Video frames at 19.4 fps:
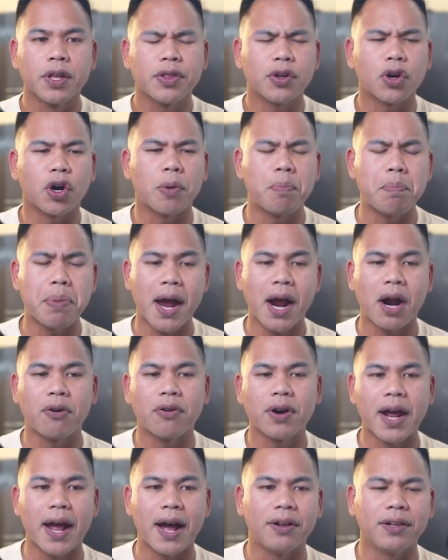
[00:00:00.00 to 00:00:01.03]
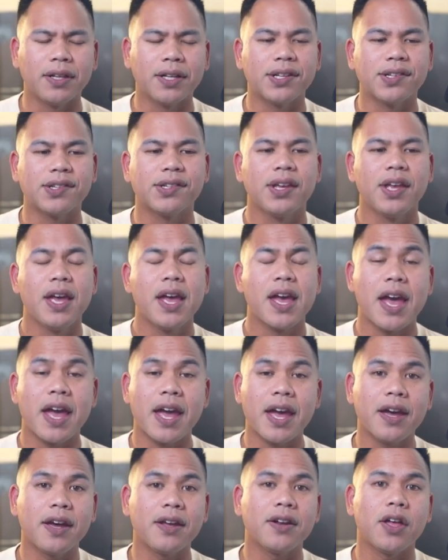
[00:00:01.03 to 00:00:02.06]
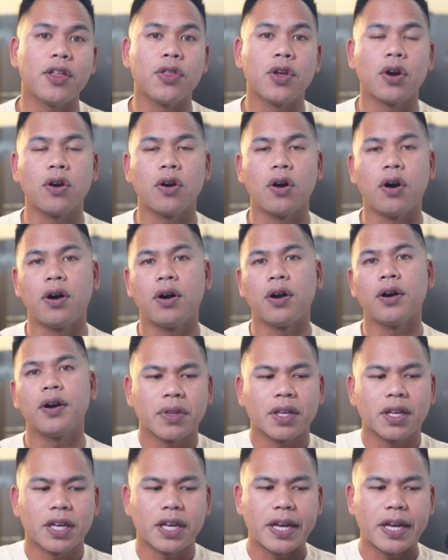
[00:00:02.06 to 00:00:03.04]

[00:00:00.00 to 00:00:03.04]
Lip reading: there are power outlets and there are